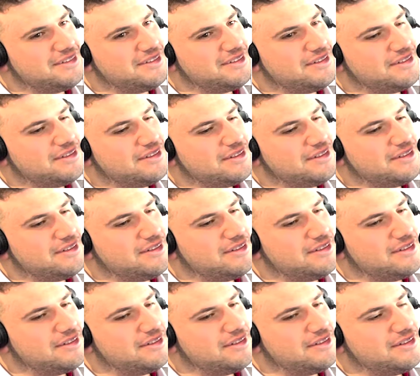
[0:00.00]

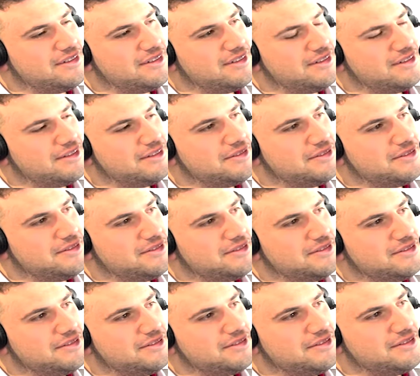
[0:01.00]

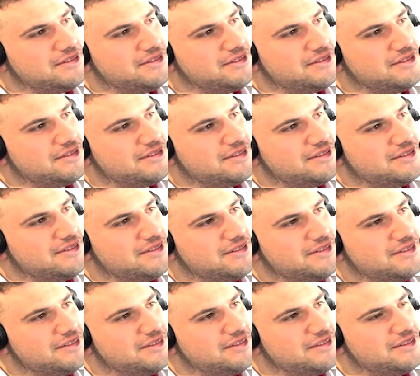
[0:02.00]

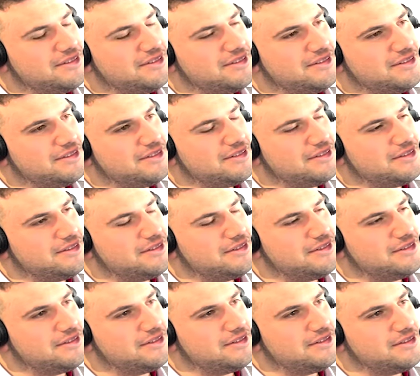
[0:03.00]

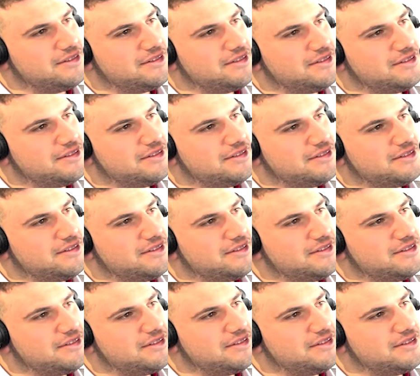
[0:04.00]
(not speaking)